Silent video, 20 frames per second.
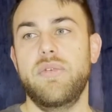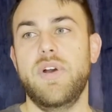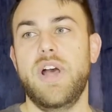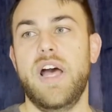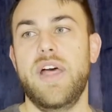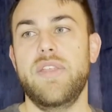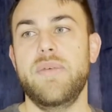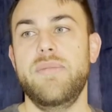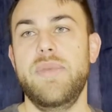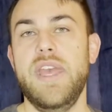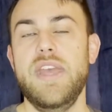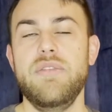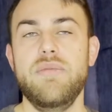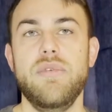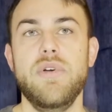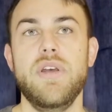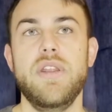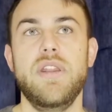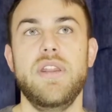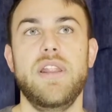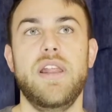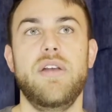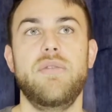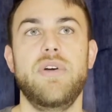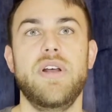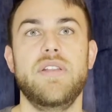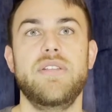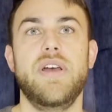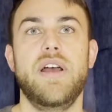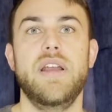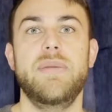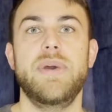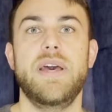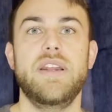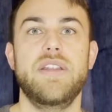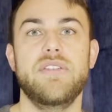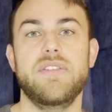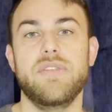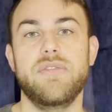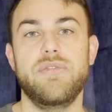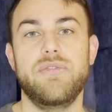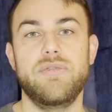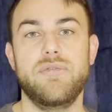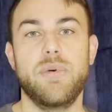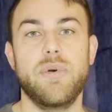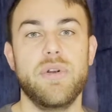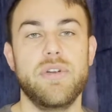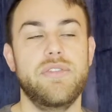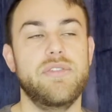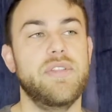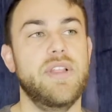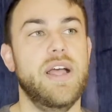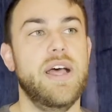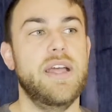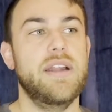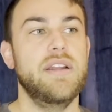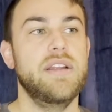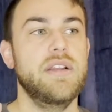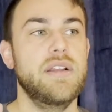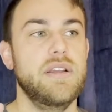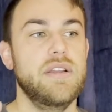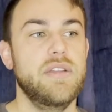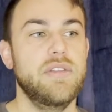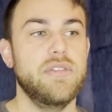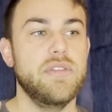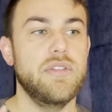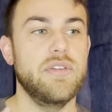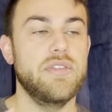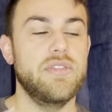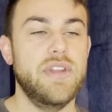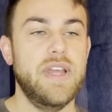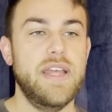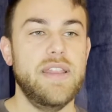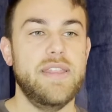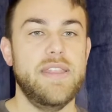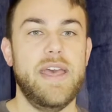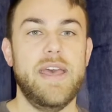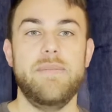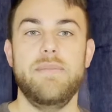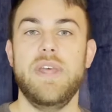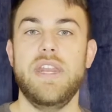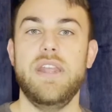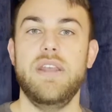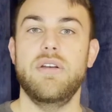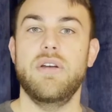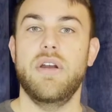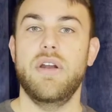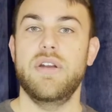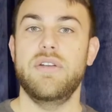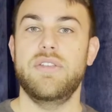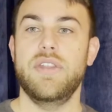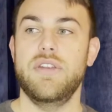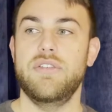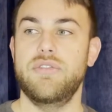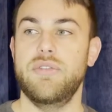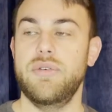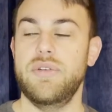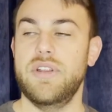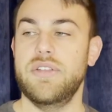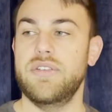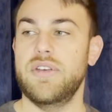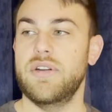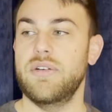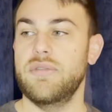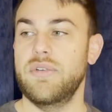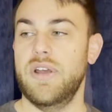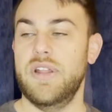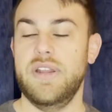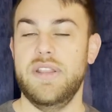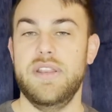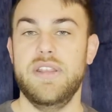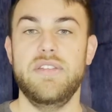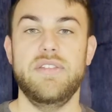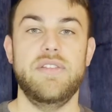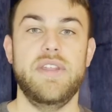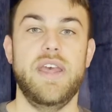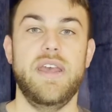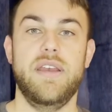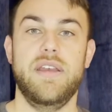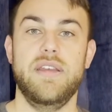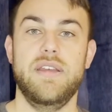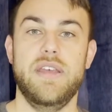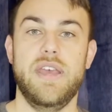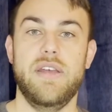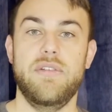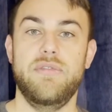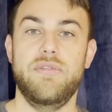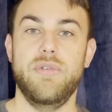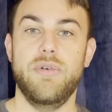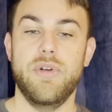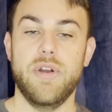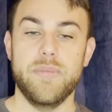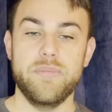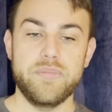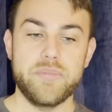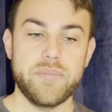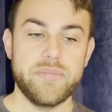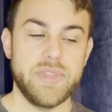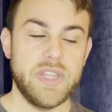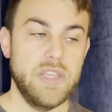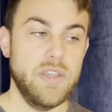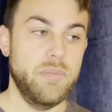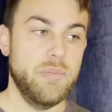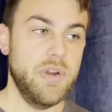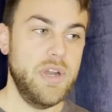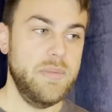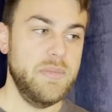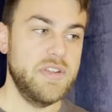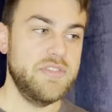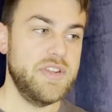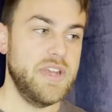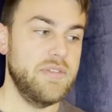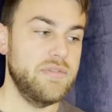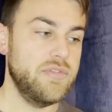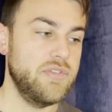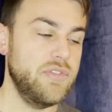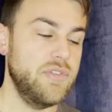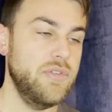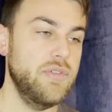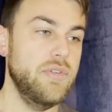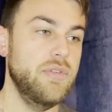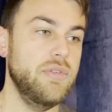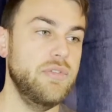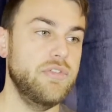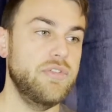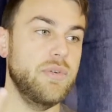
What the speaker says: the main one that I want to talk about is the 4 slot. So there's not that many cards that Druid is going to run in this deck at 4. You pretty much have 2